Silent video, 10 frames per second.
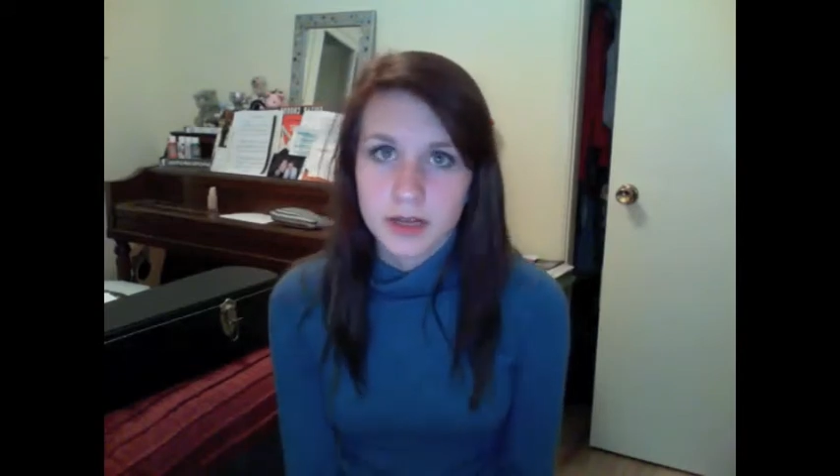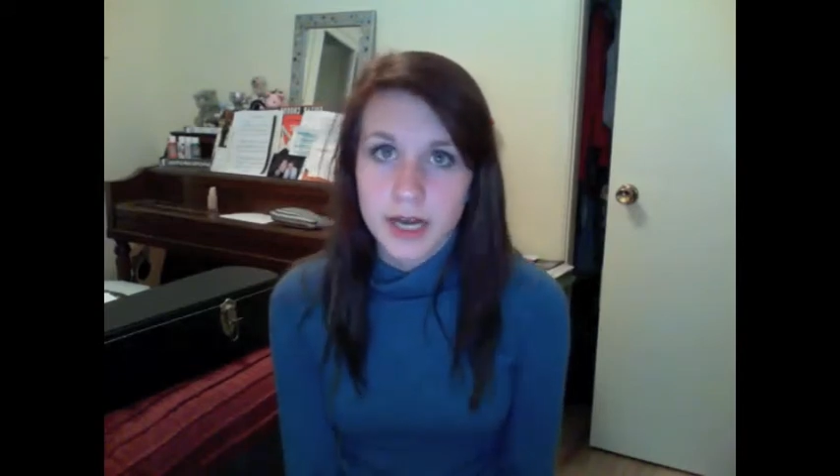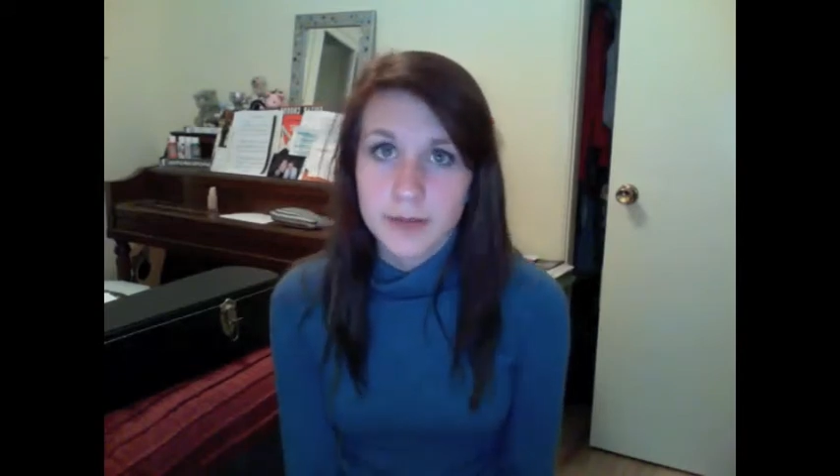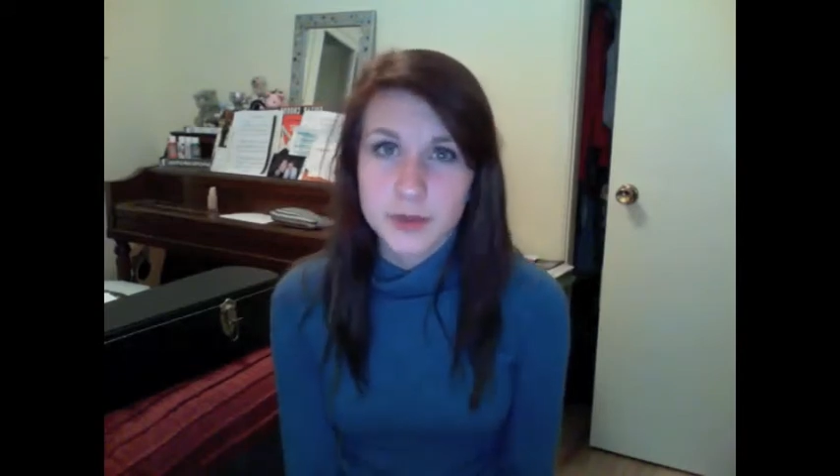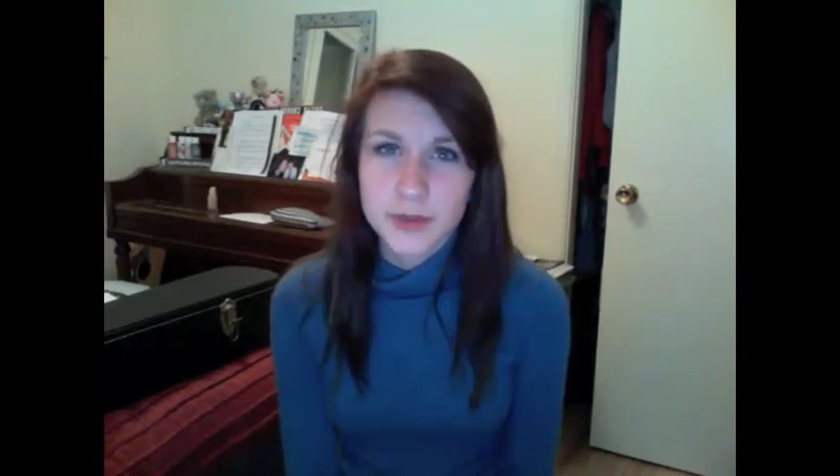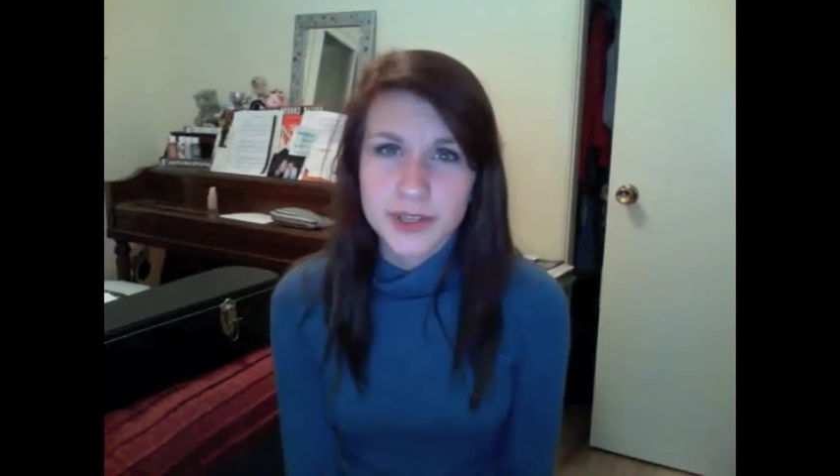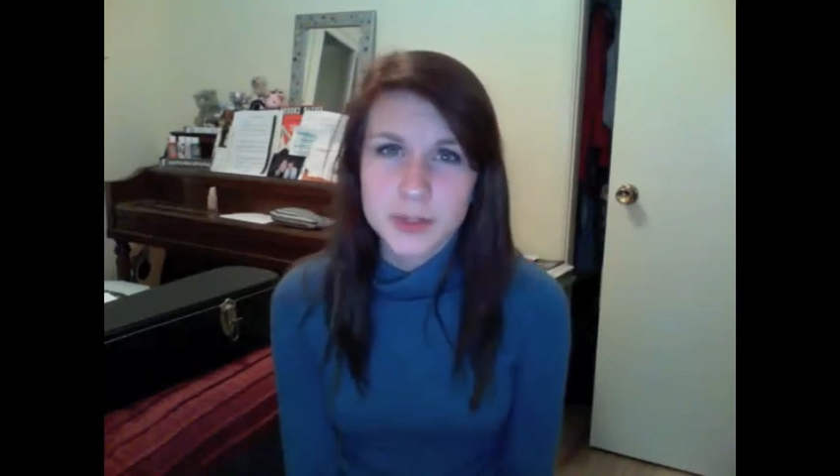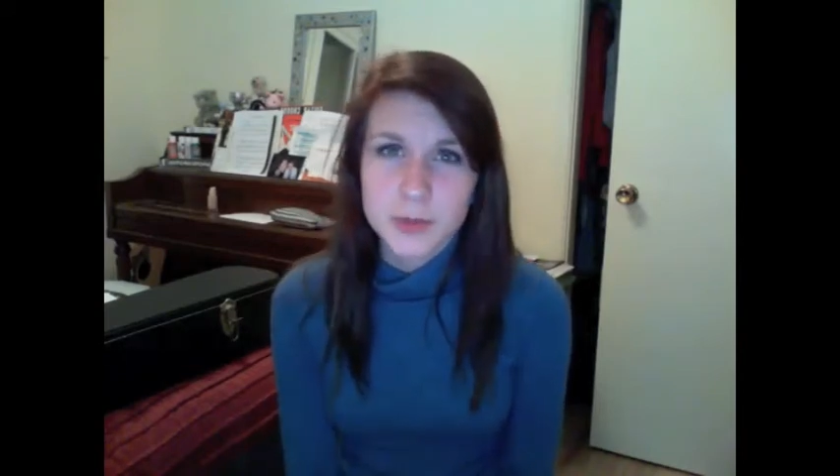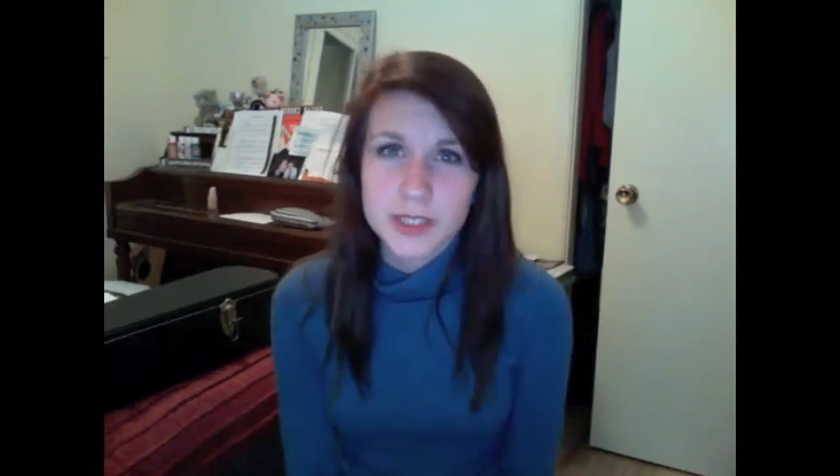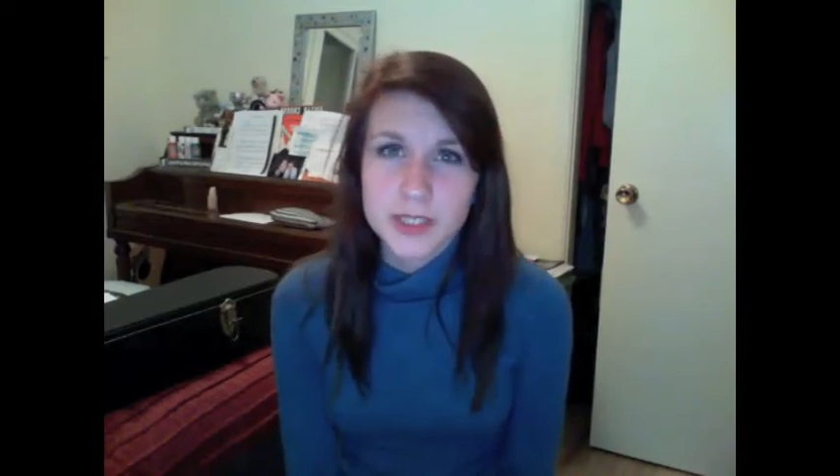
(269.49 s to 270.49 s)
I'm sorry
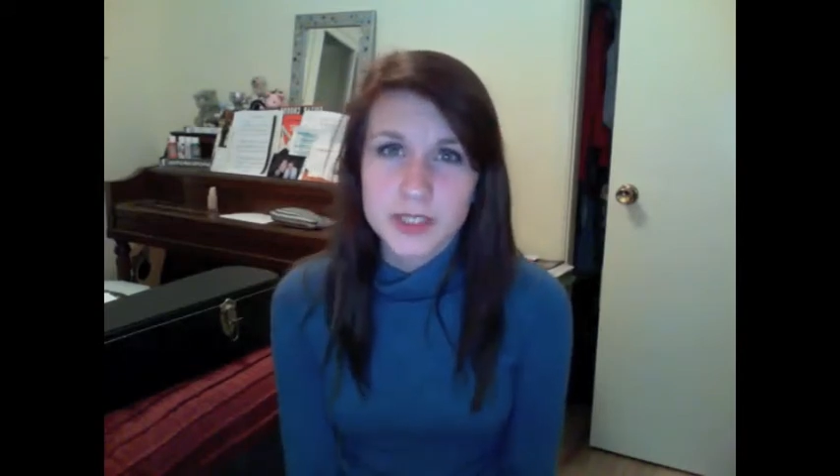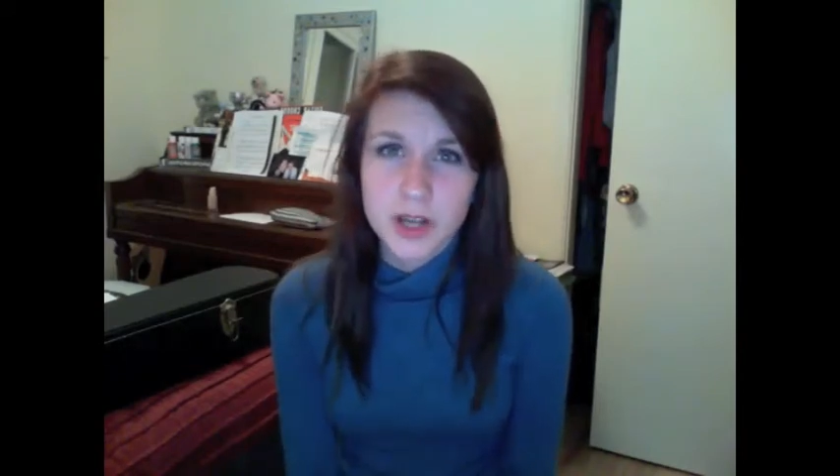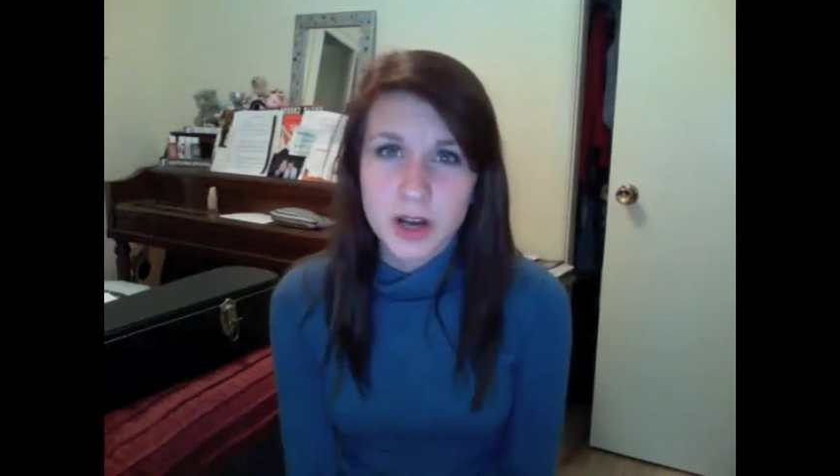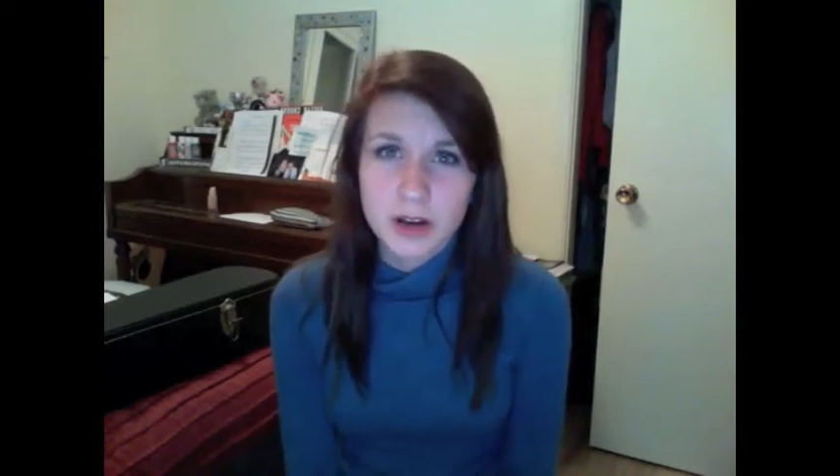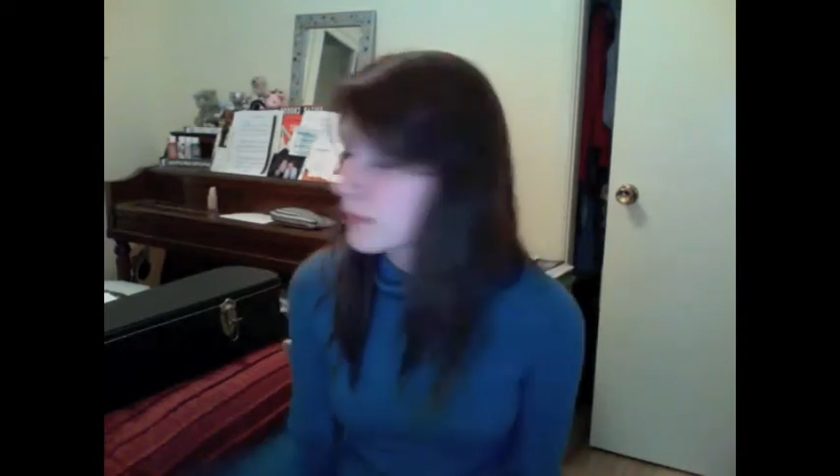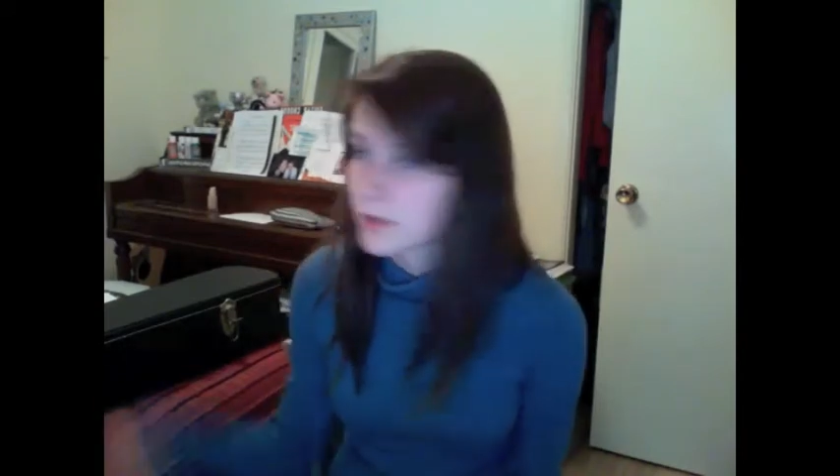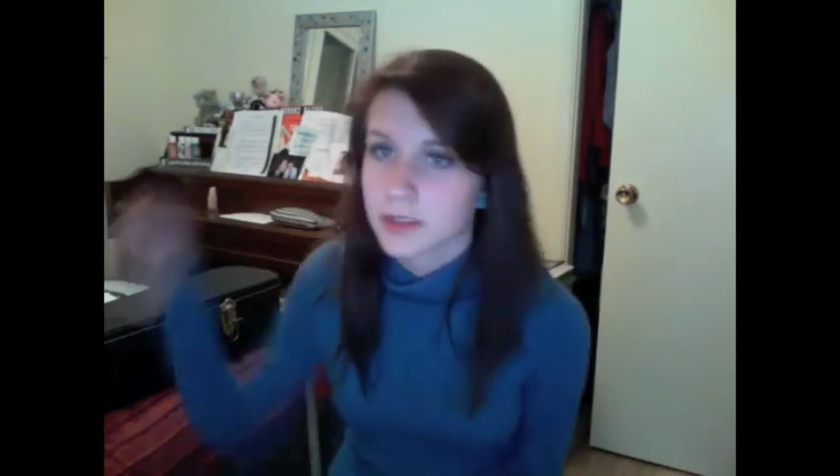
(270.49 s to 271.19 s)
this wasn't a song.